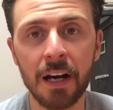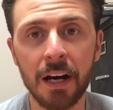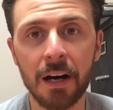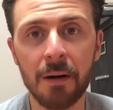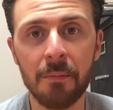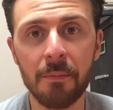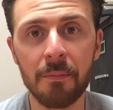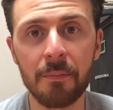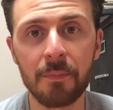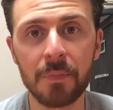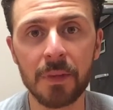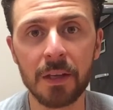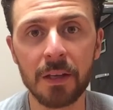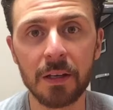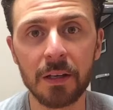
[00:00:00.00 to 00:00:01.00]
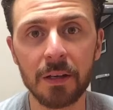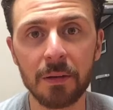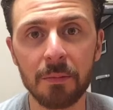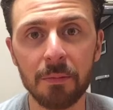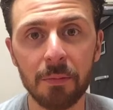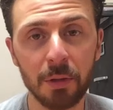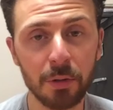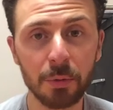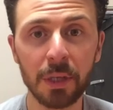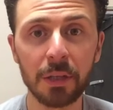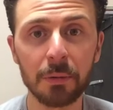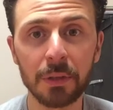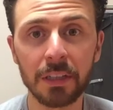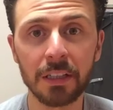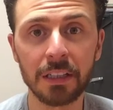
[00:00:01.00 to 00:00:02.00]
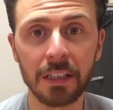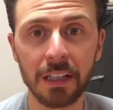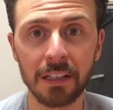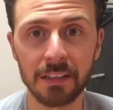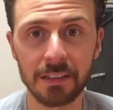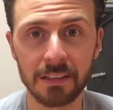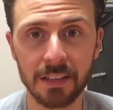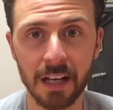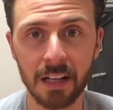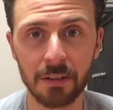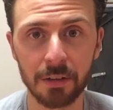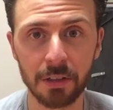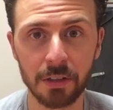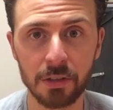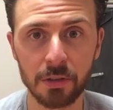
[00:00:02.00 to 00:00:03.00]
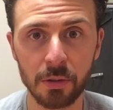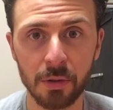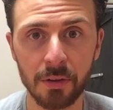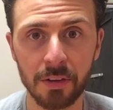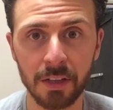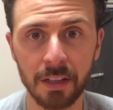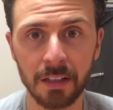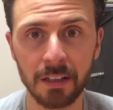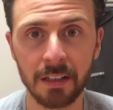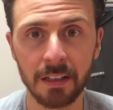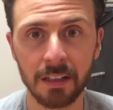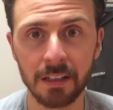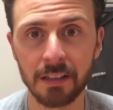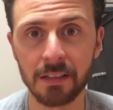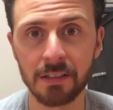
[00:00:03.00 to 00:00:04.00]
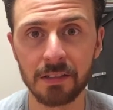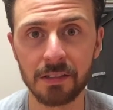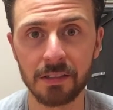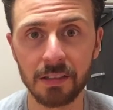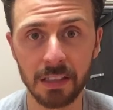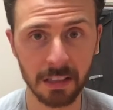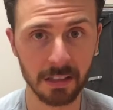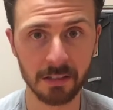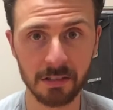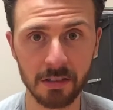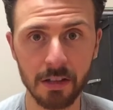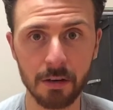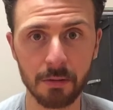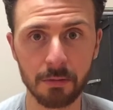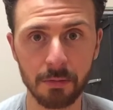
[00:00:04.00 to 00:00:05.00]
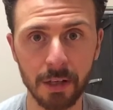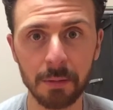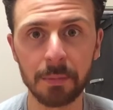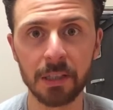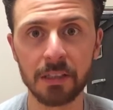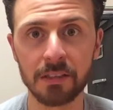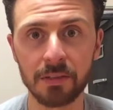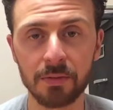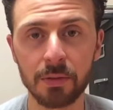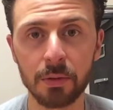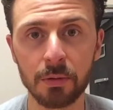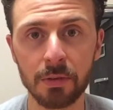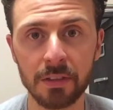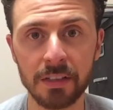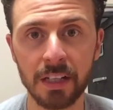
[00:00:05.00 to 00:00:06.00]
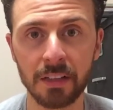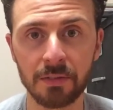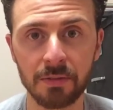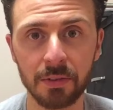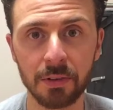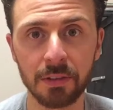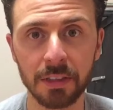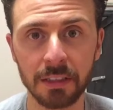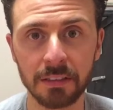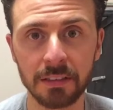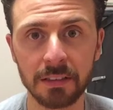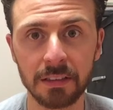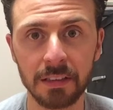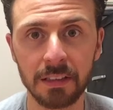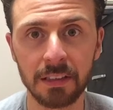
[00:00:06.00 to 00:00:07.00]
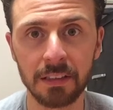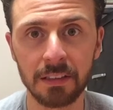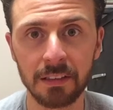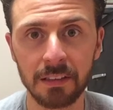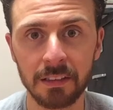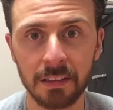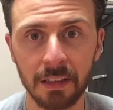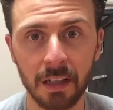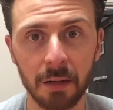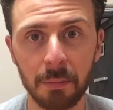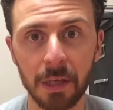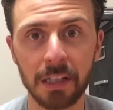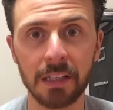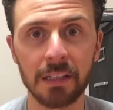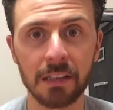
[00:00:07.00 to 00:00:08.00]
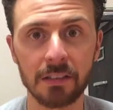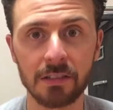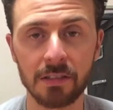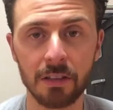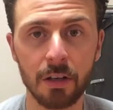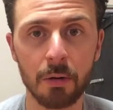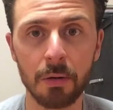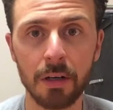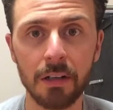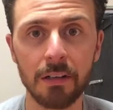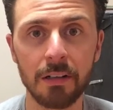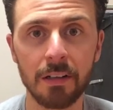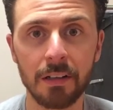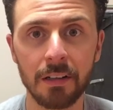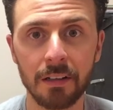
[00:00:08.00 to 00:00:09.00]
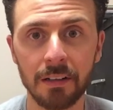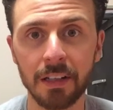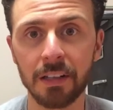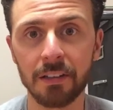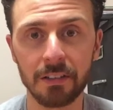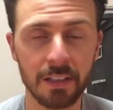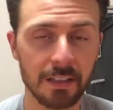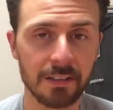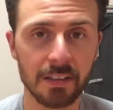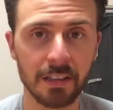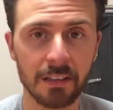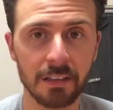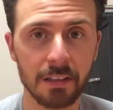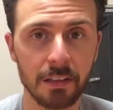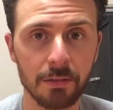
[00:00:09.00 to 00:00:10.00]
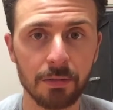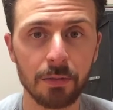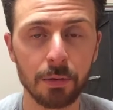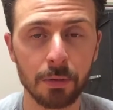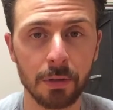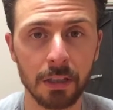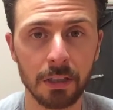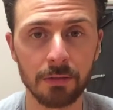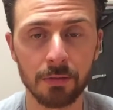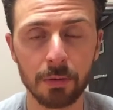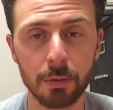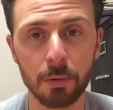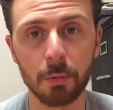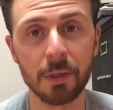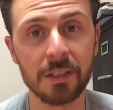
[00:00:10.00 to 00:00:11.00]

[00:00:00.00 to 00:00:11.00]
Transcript: But the way that we can get at this calorie control thing is eating slow, right? Because if you detect fullness by eating slower, then you're less likely to eat food.